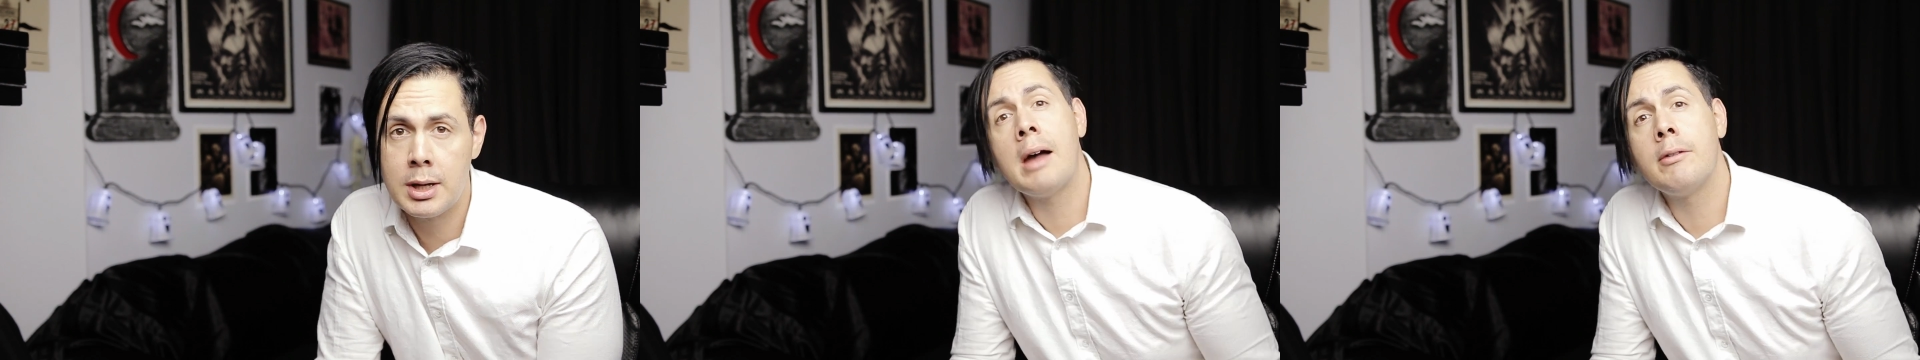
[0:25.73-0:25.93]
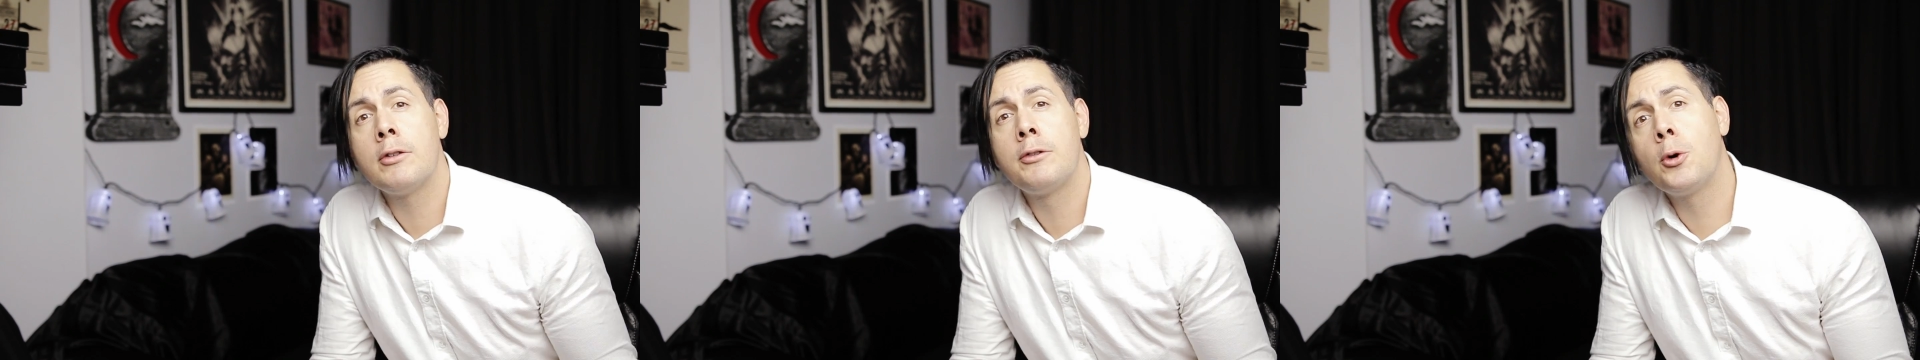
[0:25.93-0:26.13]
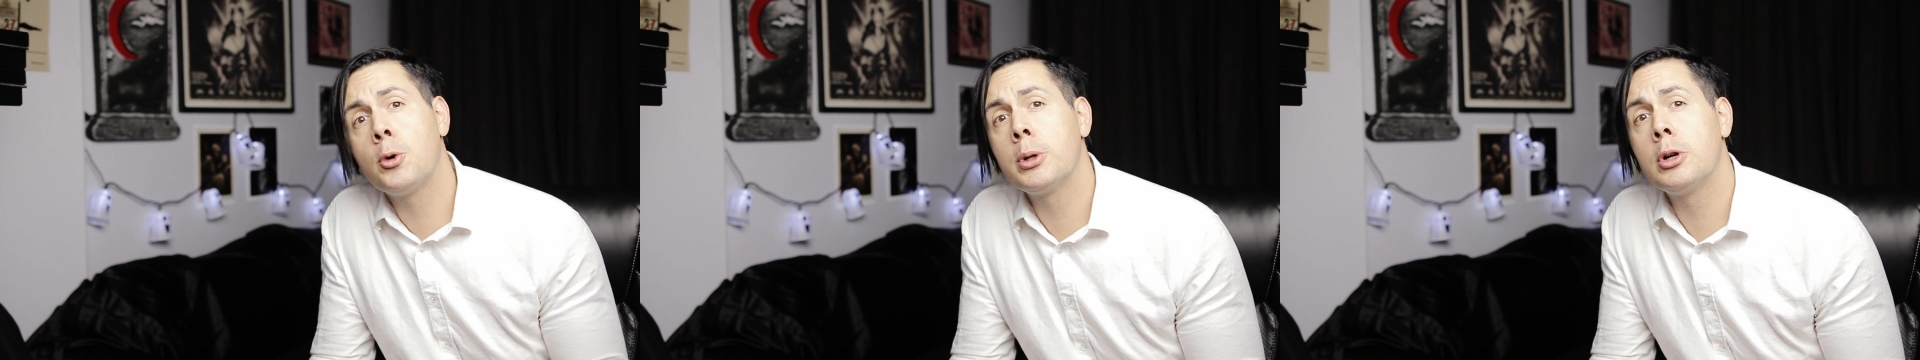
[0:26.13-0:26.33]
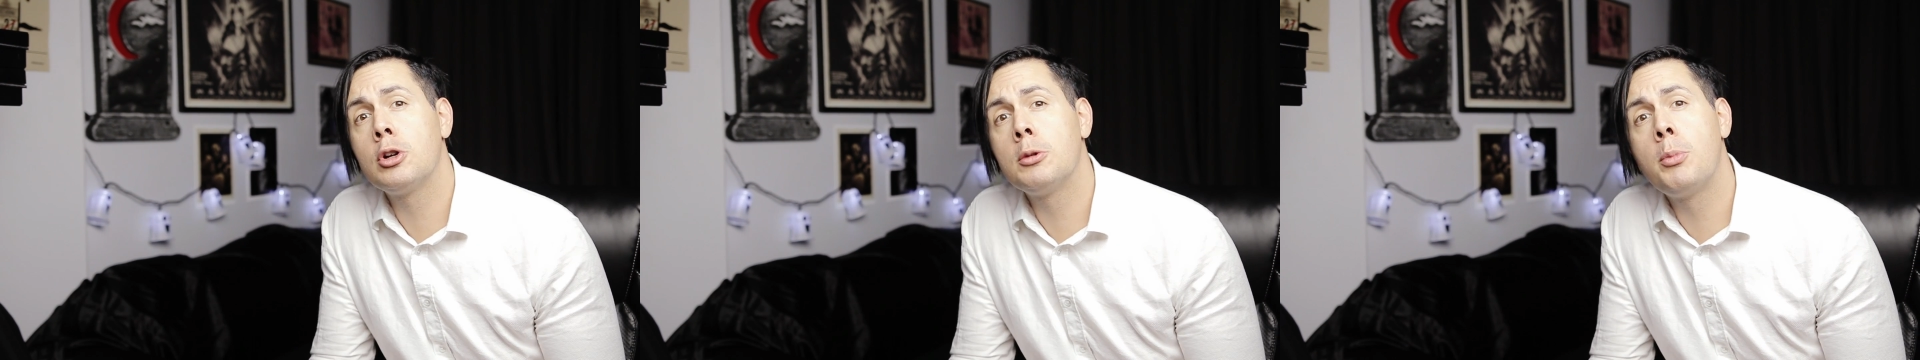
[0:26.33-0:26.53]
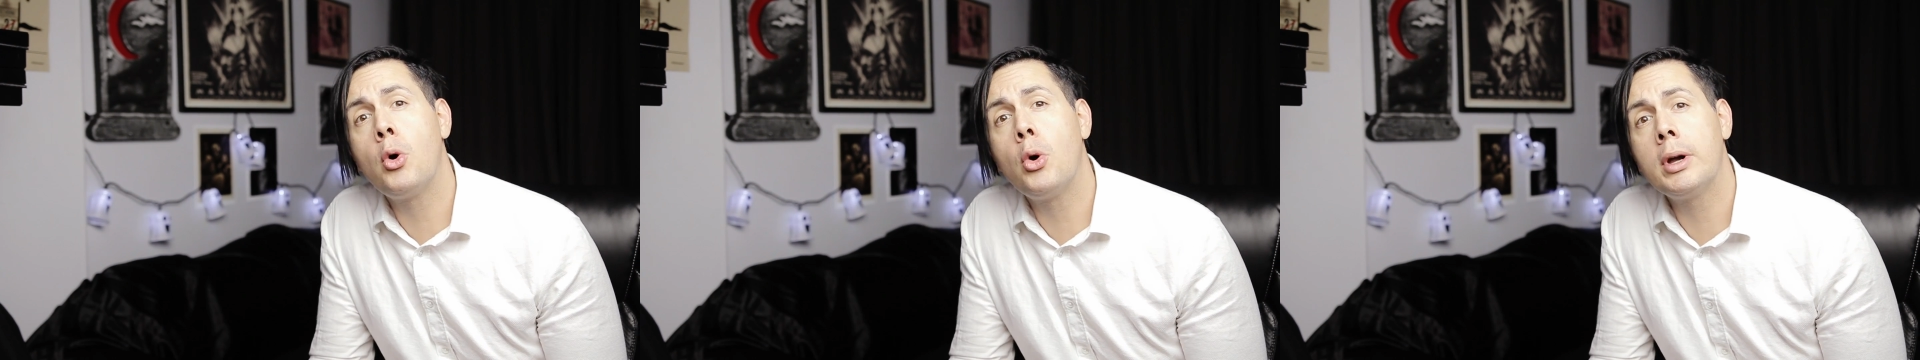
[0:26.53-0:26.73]
I have a
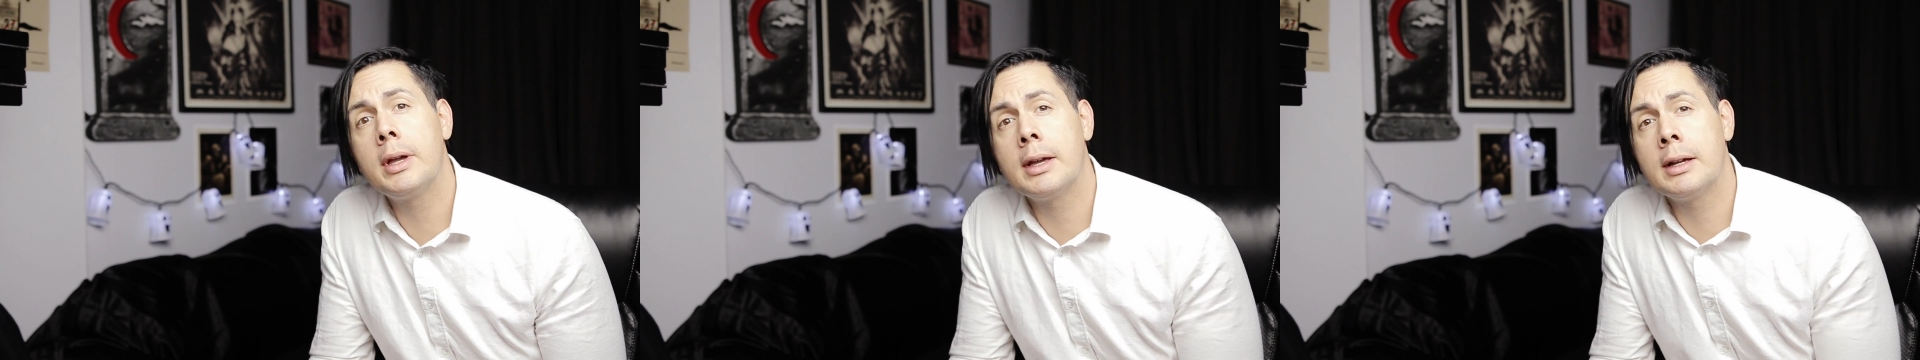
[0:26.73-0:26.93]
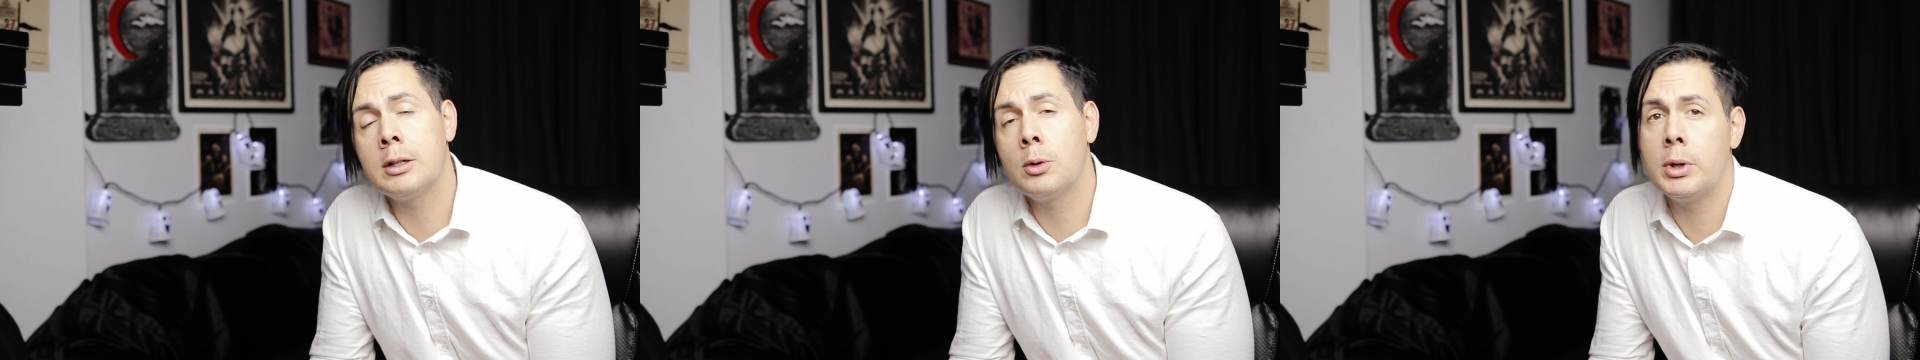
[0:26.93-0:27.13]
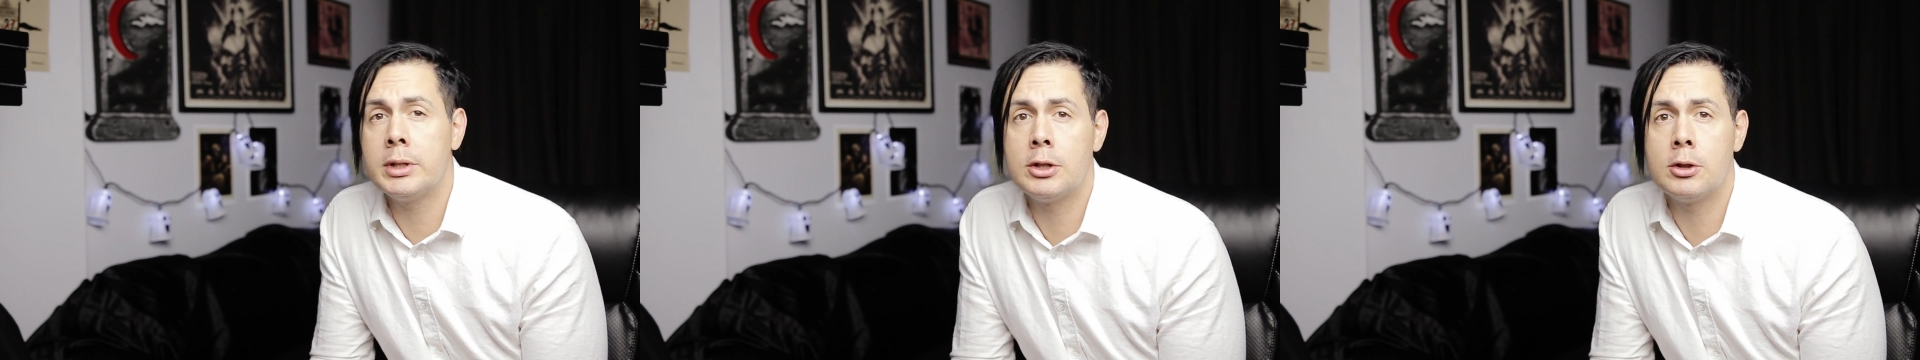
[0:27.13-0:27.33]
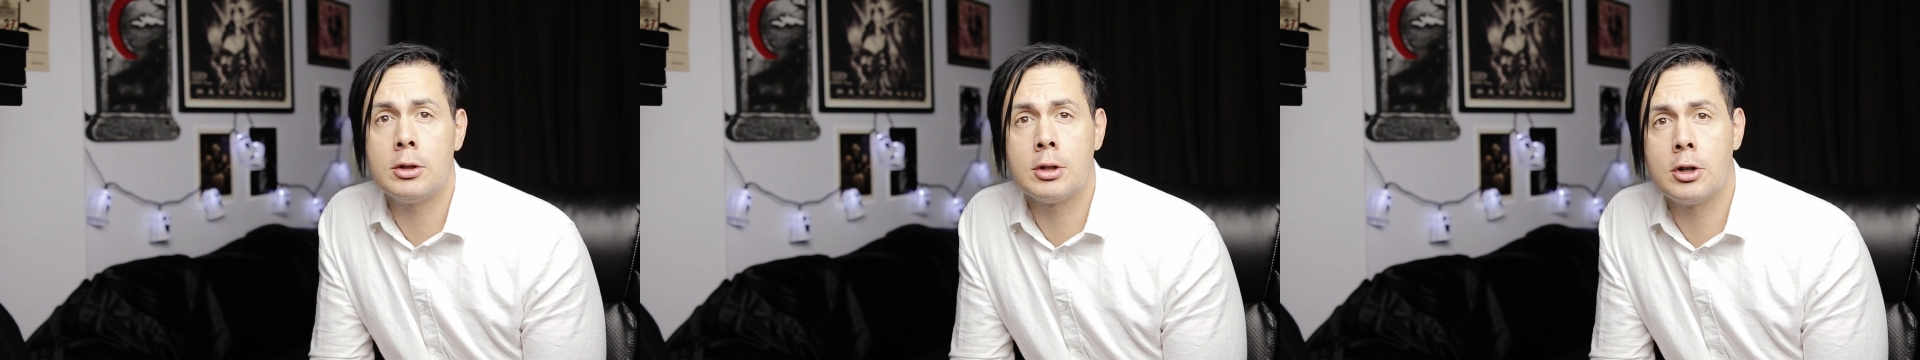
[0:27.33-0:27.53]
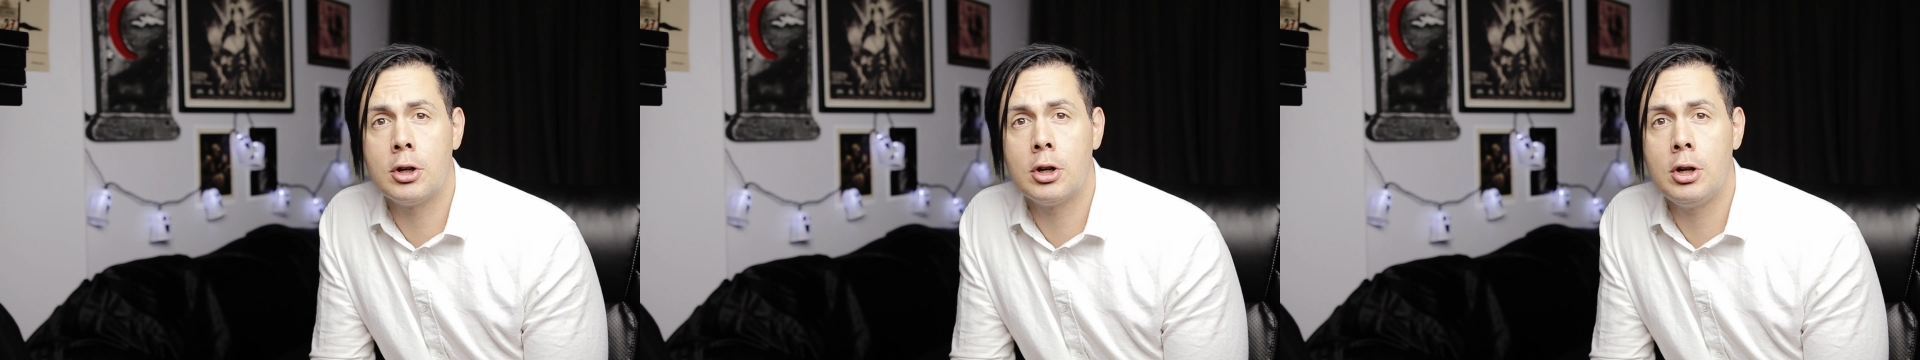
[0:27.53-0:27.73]
4-year-old boy and a
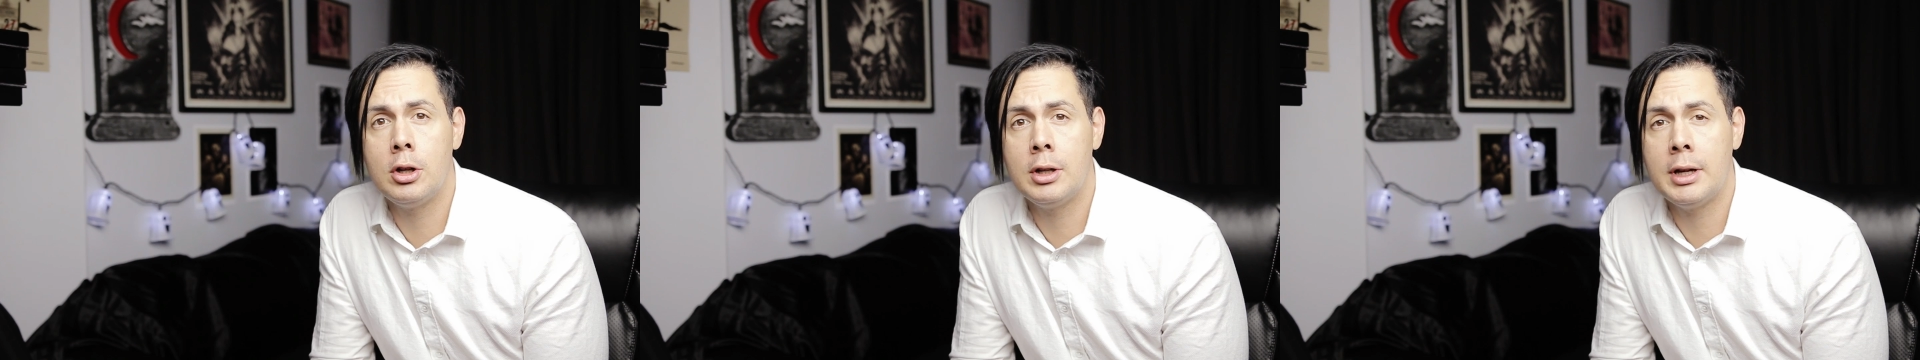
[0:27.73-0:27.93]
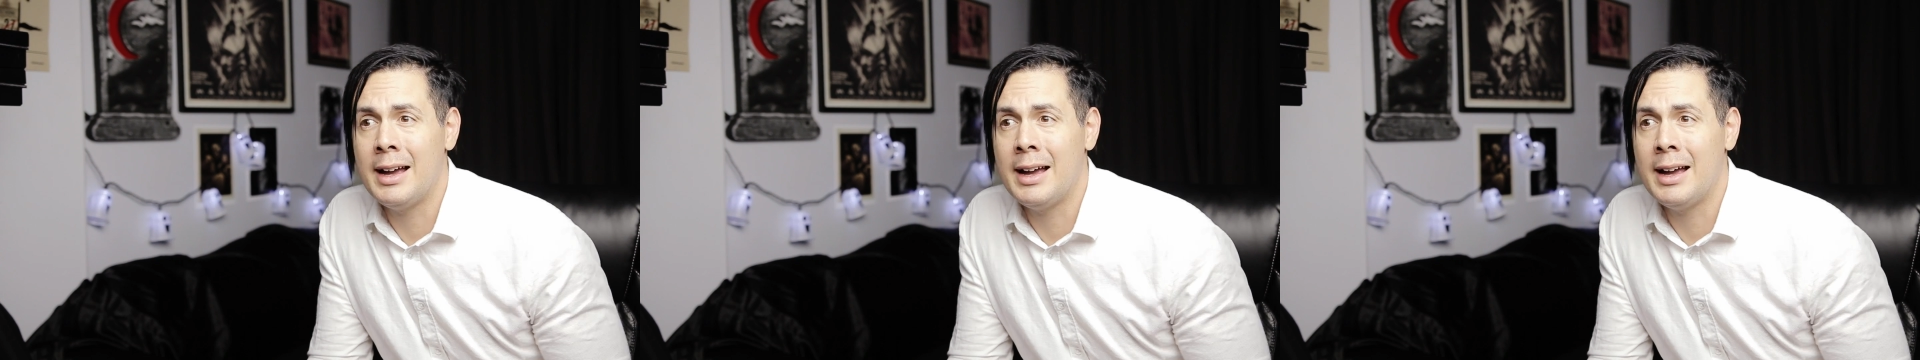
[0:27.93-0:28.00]
1-year-old girl,